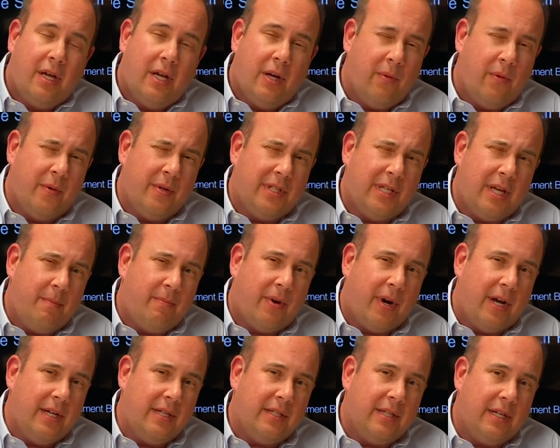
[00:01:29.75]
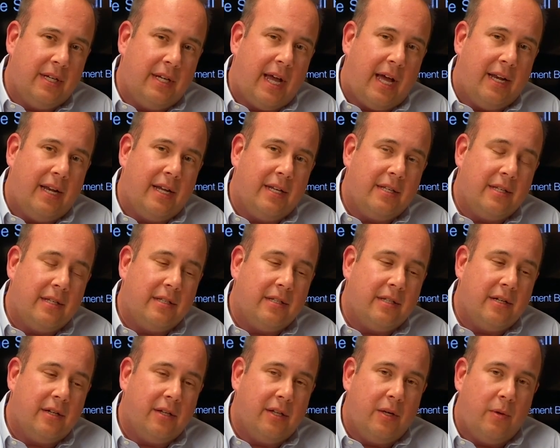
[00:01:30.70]
When we say pricing, not
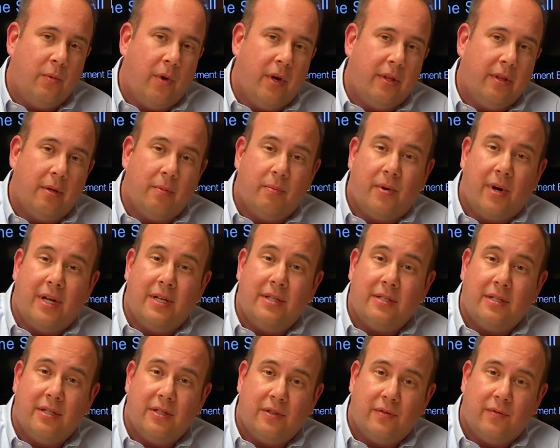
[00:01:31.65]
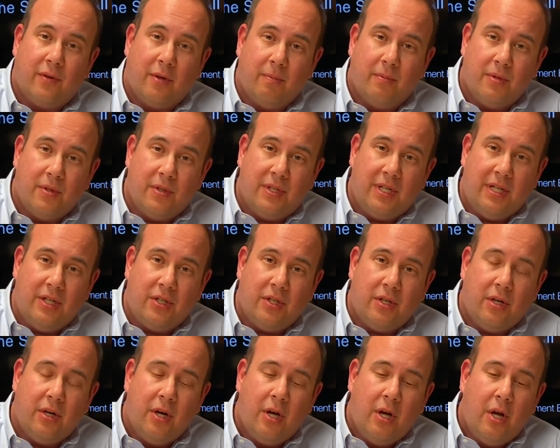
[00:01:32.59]
necessarily what the price is for a
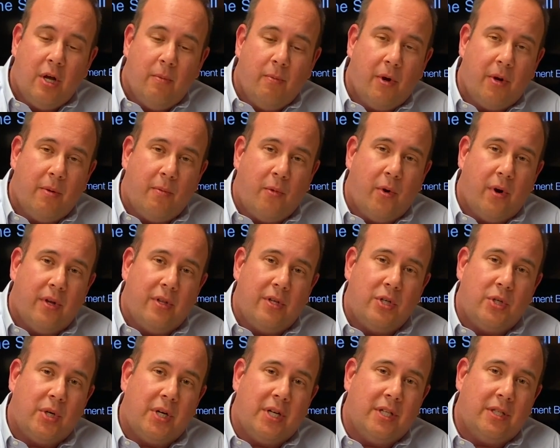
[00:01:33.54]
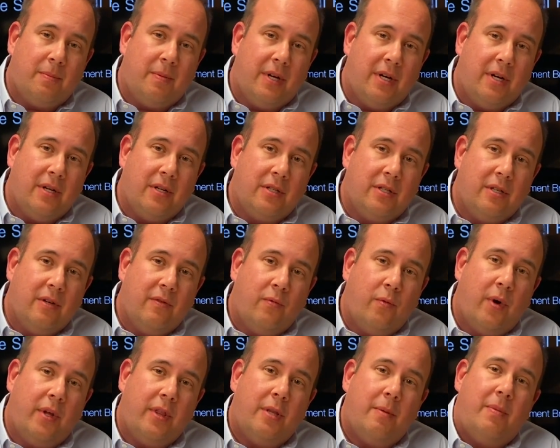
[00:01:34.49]
procedure, but more the transparency of
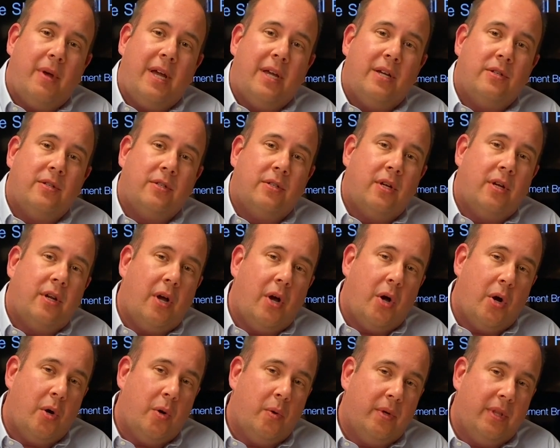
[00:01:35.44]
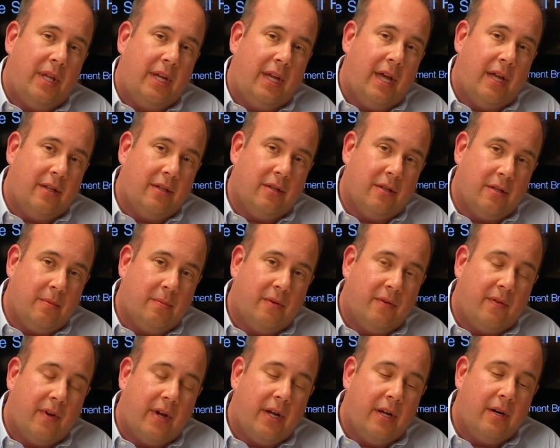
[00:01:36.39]
what the patient's going to owe when they get to the
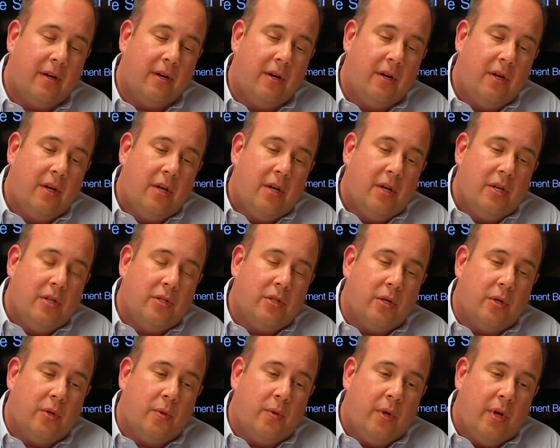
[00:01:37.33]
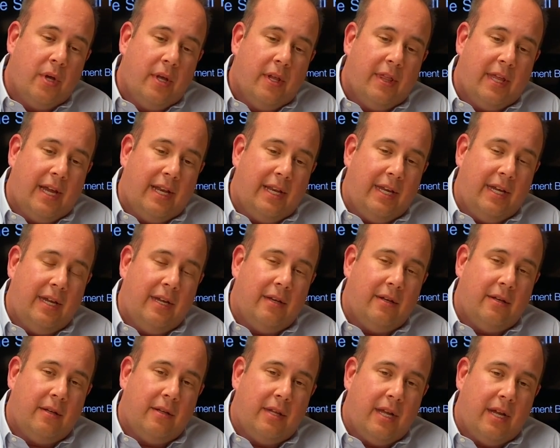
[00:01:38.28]
provider. So they
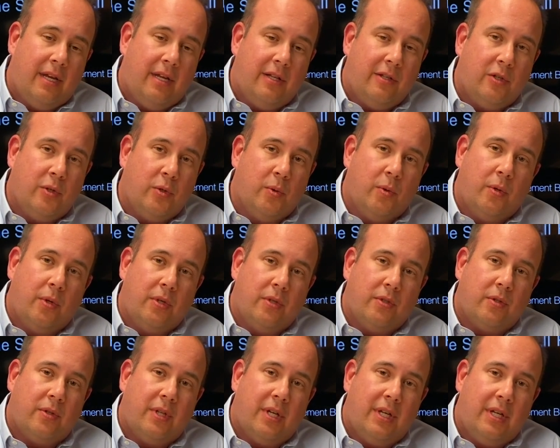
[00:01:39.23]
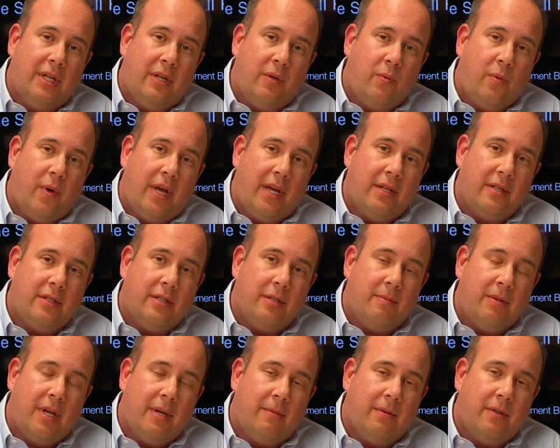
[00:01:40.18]
need tools, or they need ways to
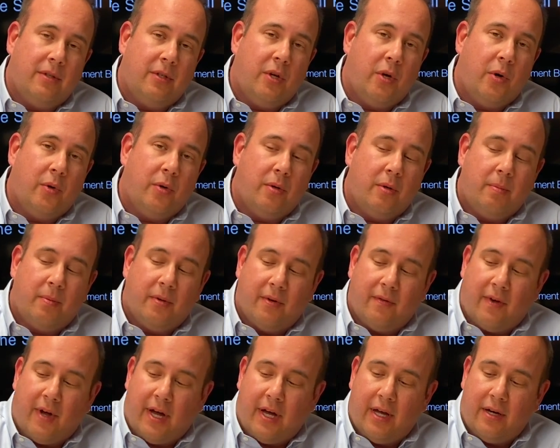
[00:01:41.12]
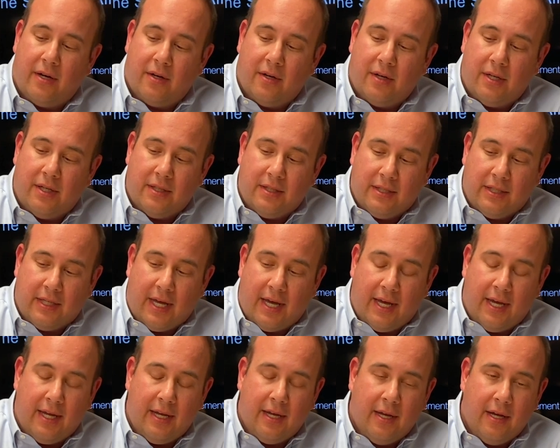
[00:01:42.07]
be able to go to a provider and
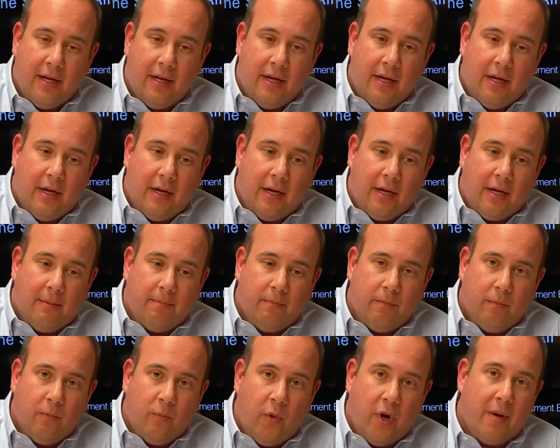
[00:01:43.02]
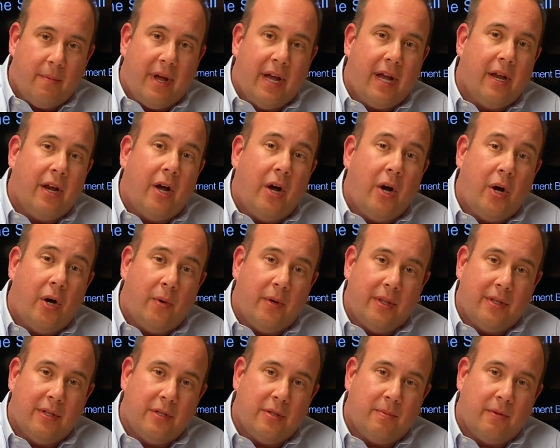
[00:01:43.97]
say, what am I going to owe
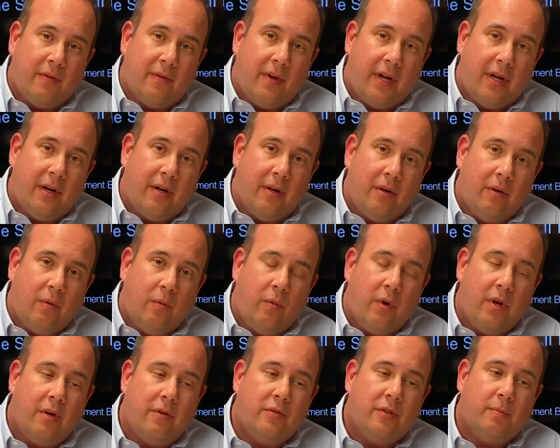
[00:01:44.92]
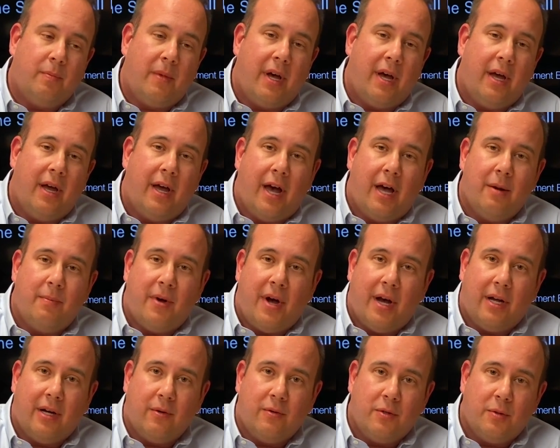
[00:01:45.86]
at this provider? What is my
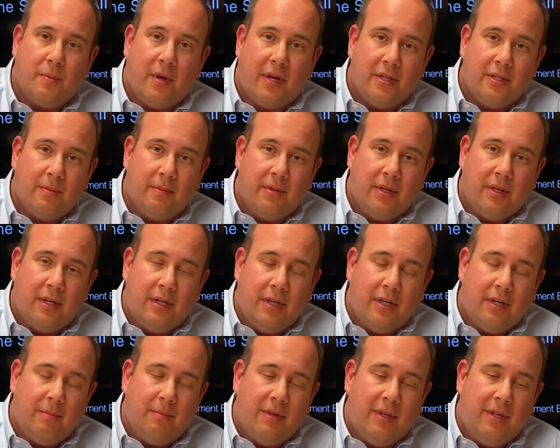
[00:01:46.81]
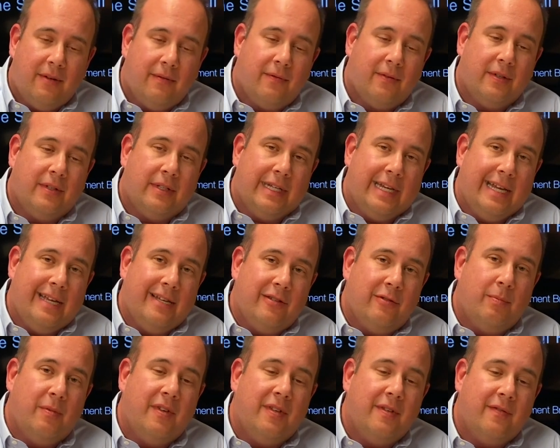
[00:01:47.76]
out-of-pocket responsibility going to be for
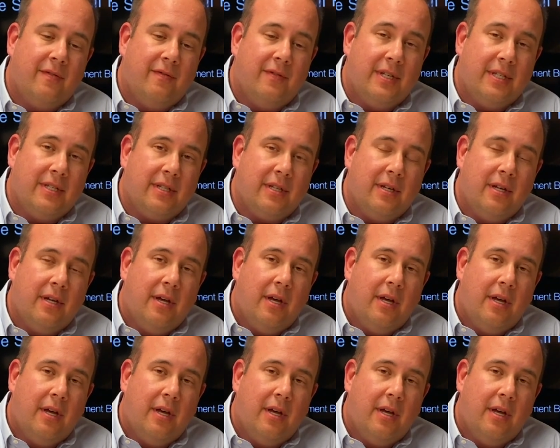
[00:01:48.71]
today's visit?